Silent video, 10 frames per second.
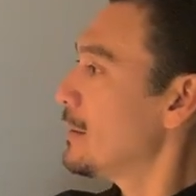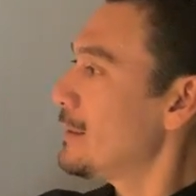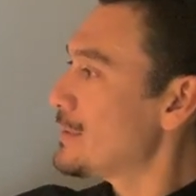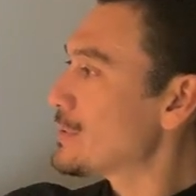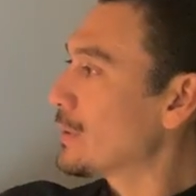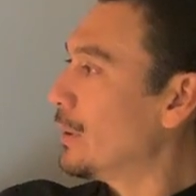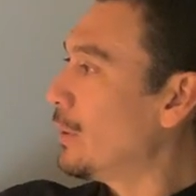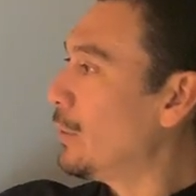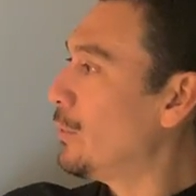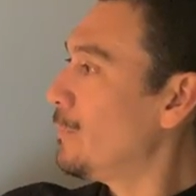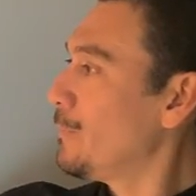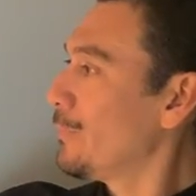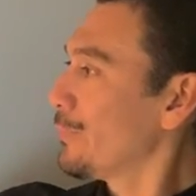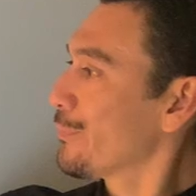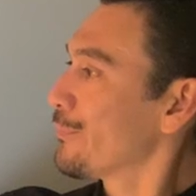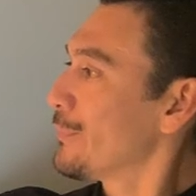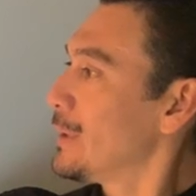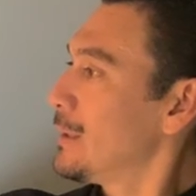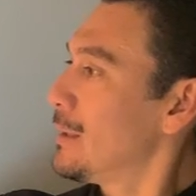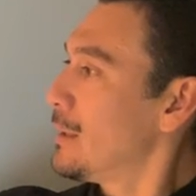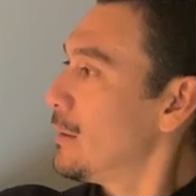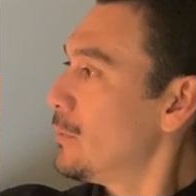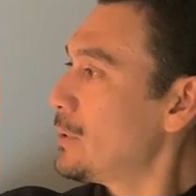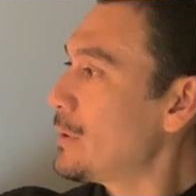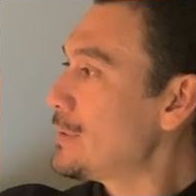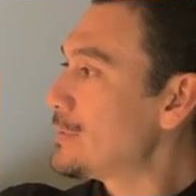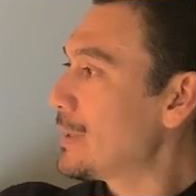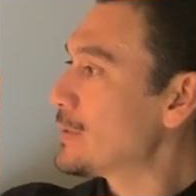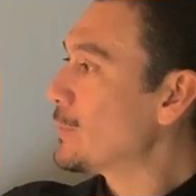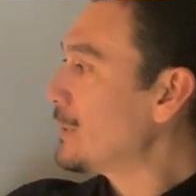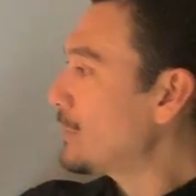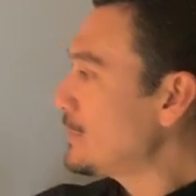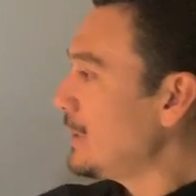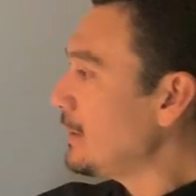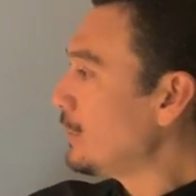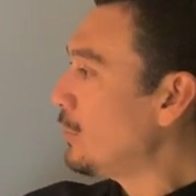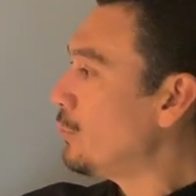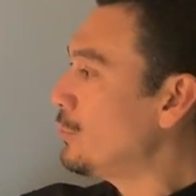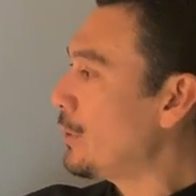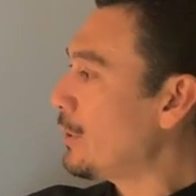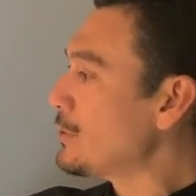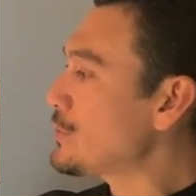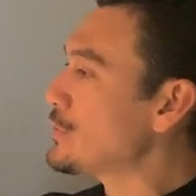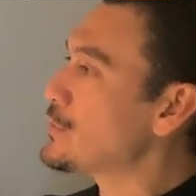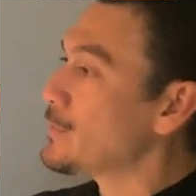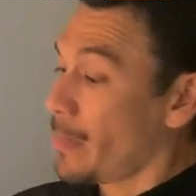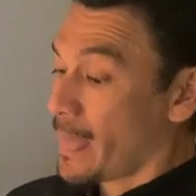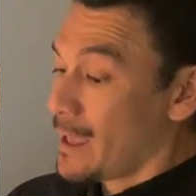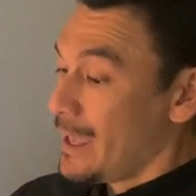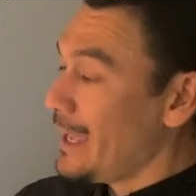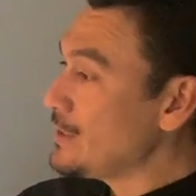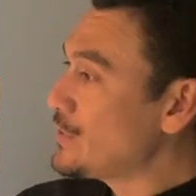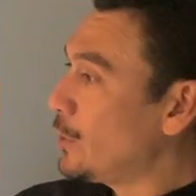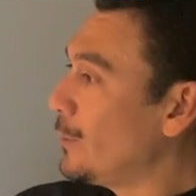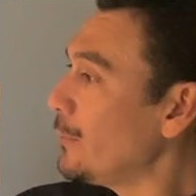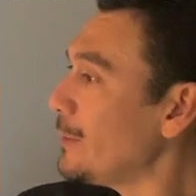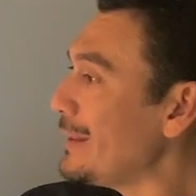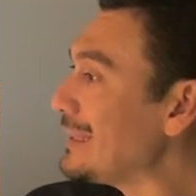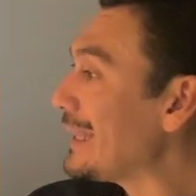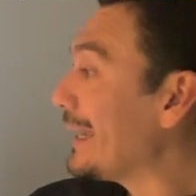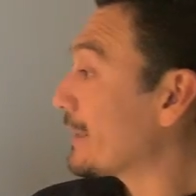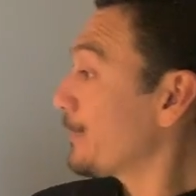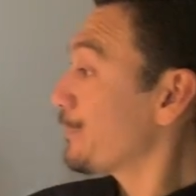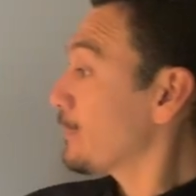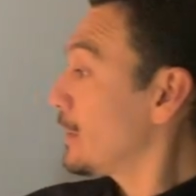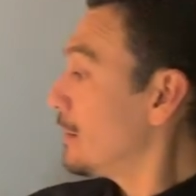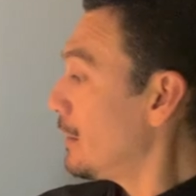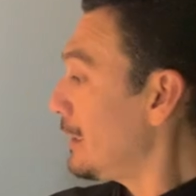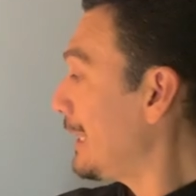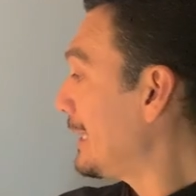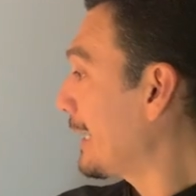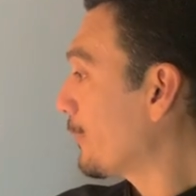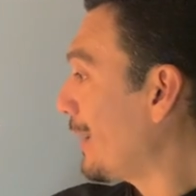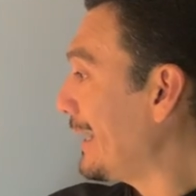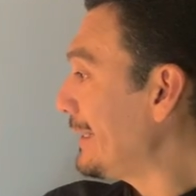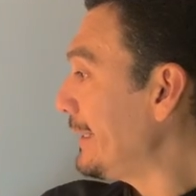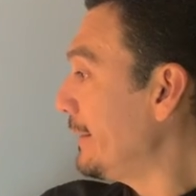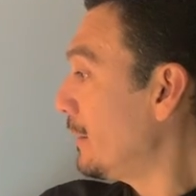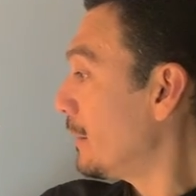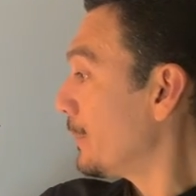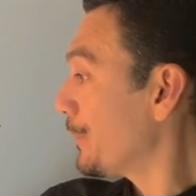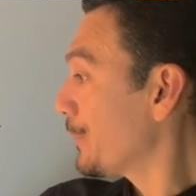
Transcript: Let's go 1, 2, 3, 4, 5, 1, 2. And so we would be like right here.